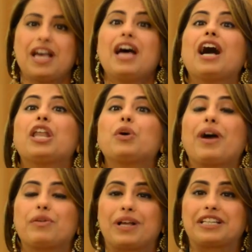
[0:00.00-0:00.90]
Hello
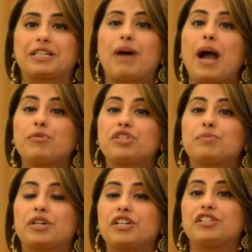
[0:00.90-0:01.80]
and welcome. I'm Ruchi
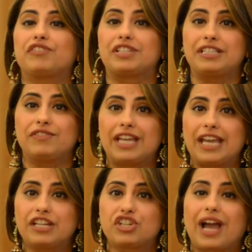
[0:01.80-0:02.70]
Mukherjee for TV
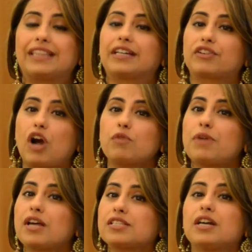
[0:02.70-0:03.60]
Asia at the Crown
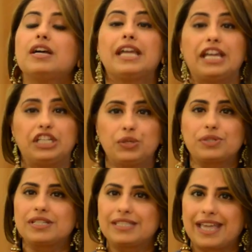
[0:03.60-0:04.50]
Plaza in
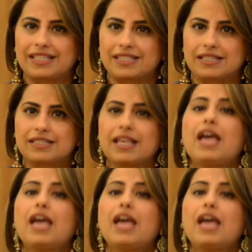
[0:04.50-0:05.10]
Houston, Texas,